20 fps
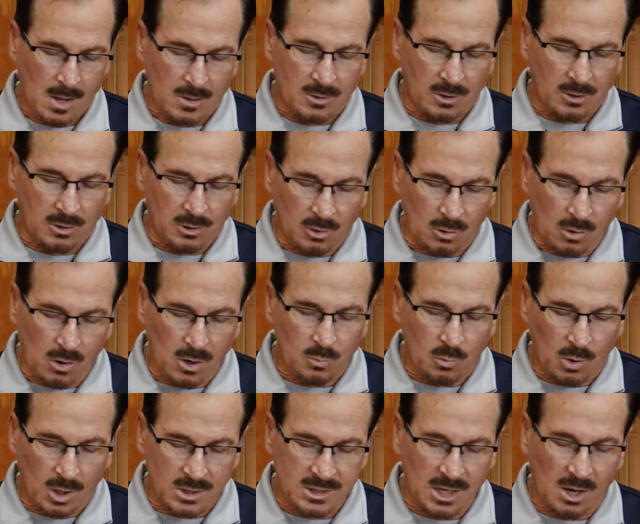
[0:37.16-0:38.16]
The Lord
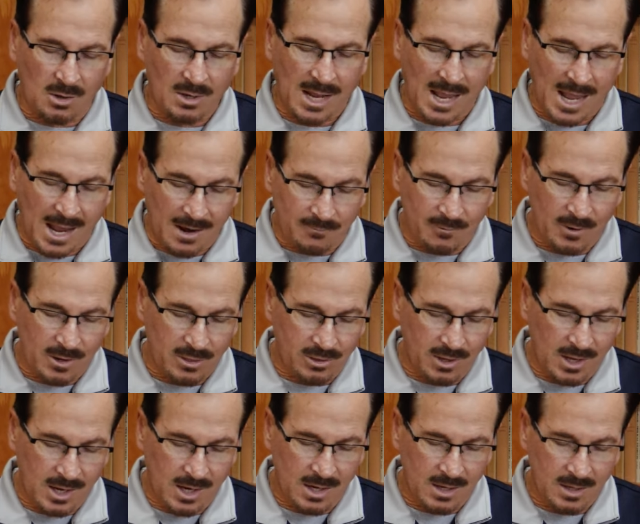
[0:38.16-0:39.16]
works out
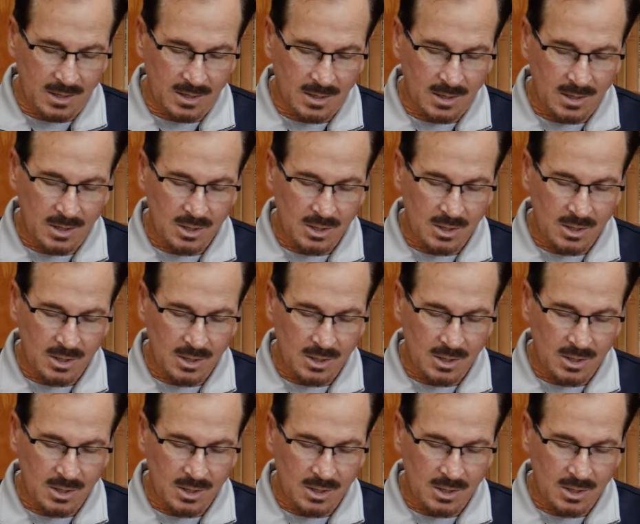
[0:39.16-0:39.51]
everything